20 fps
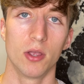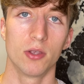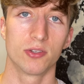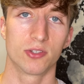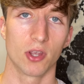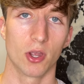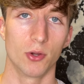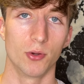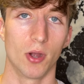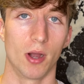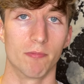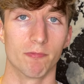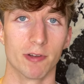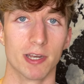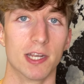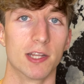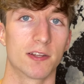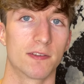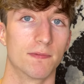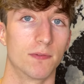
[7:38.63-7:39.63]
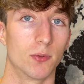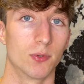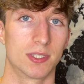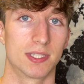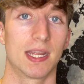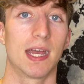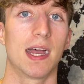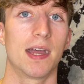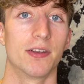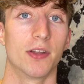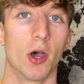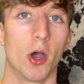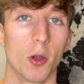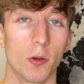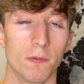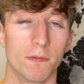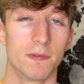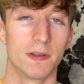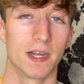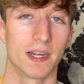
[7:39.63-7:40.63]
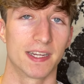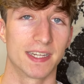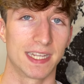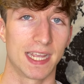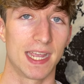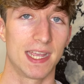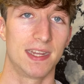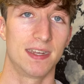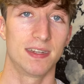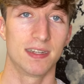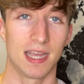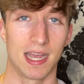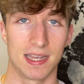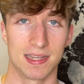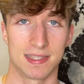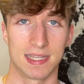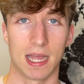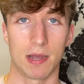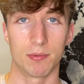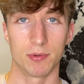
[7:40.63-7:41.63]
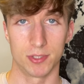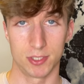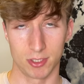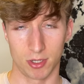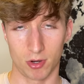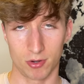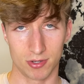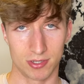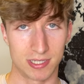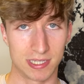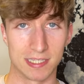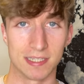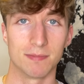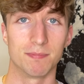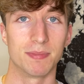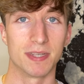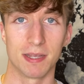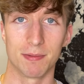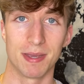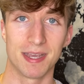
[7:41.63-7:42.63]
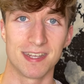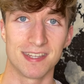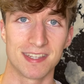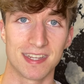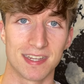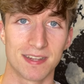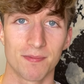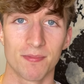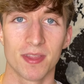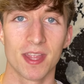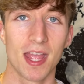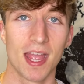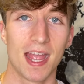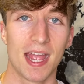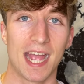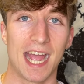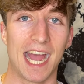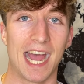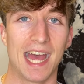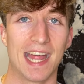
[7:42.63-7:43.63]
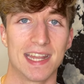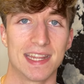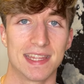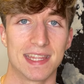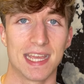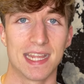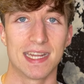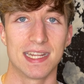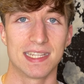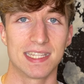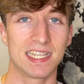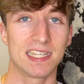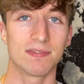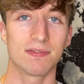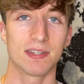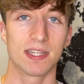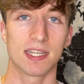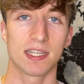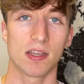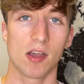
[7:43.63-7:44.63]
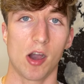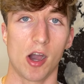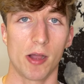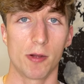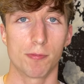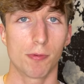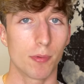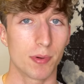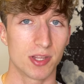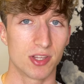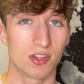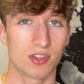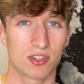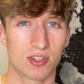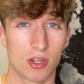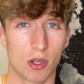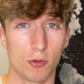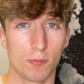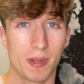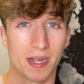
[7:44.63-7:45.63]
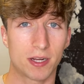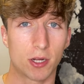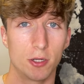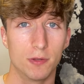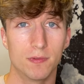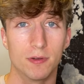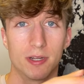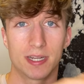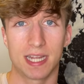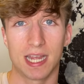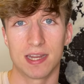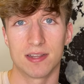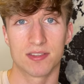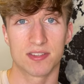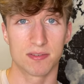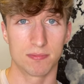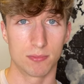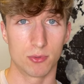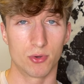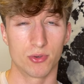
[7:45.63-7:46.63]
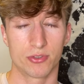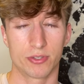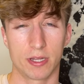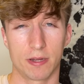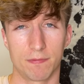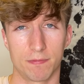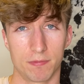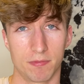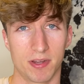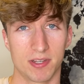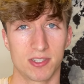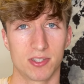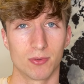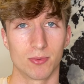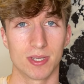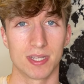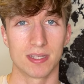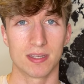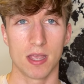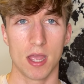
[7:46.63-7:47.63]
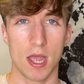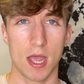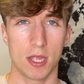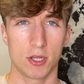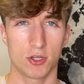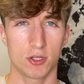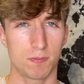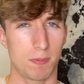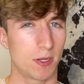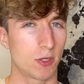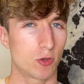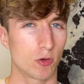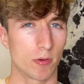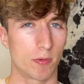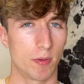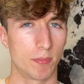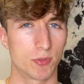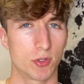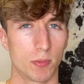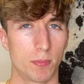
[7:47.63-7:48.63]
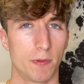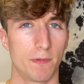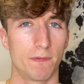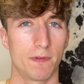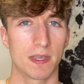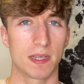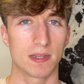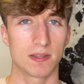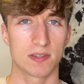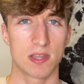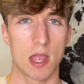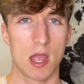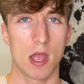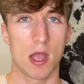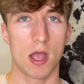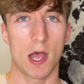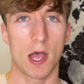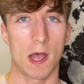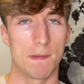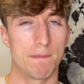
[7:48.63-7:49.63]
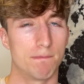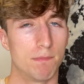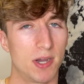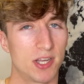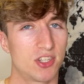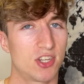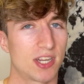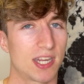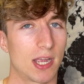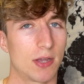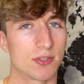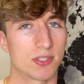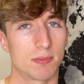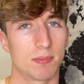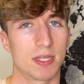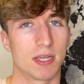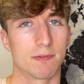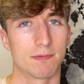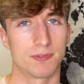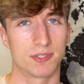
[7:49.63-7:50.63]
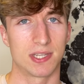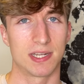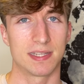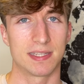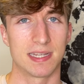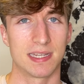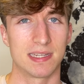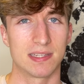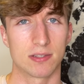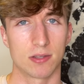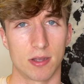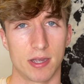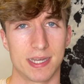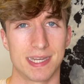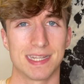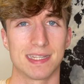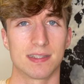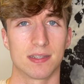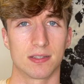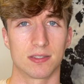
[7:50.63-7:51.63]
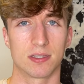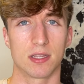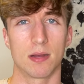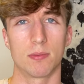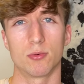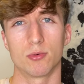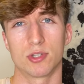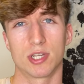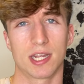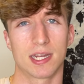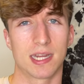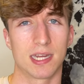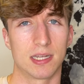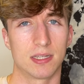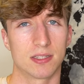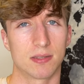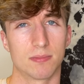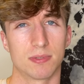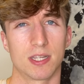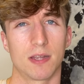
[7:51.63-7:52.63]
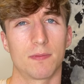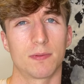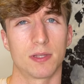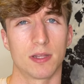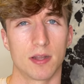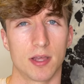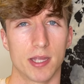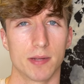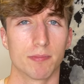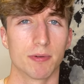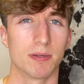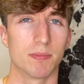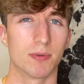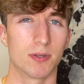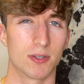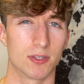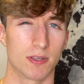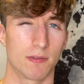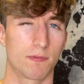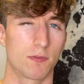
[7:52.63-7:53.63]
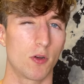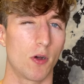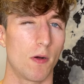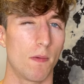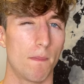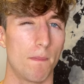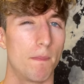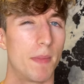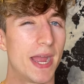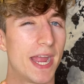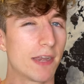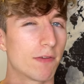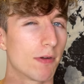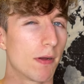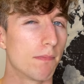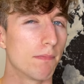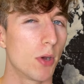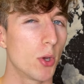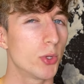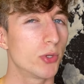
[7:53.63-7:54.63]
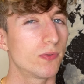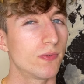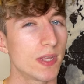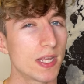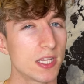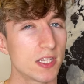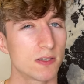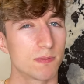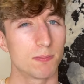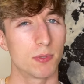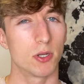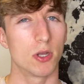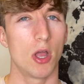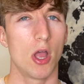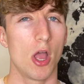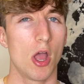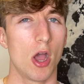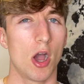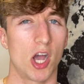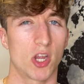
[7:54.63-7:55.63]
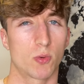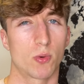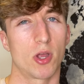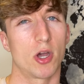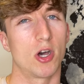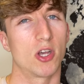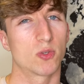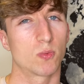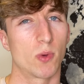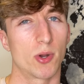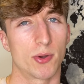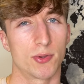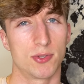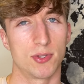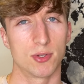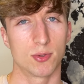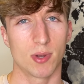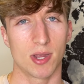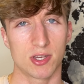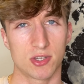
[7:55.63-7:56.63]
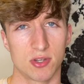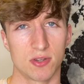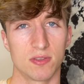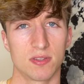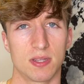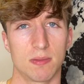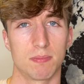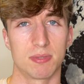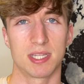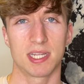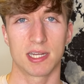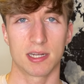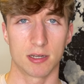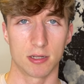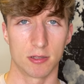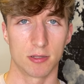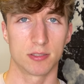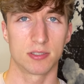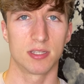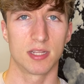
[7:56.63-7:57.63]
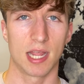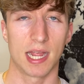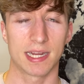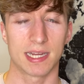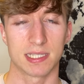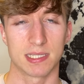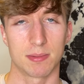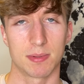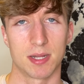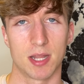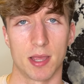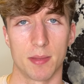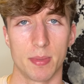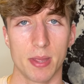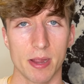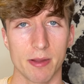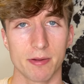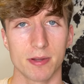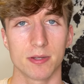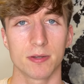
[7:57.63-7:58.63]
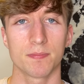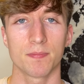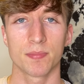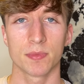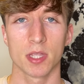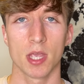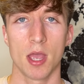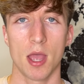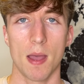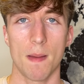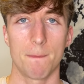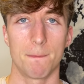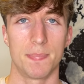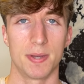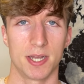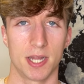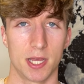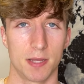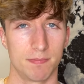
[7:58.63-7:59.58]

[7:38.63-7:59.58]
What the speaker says: So I'm really looking forward to that, and hopefully I can get in, as that would honestly be amazing. And then this evening, I'll probably just go back over again some more stuff from the rest of the week. Just make sure I'm on top of things. Might check out some of the other facilities, so I need to double check in some stuff at the library because I've got my head around most things, but I just want to ask one or two questions, in particular to the academic librarian. But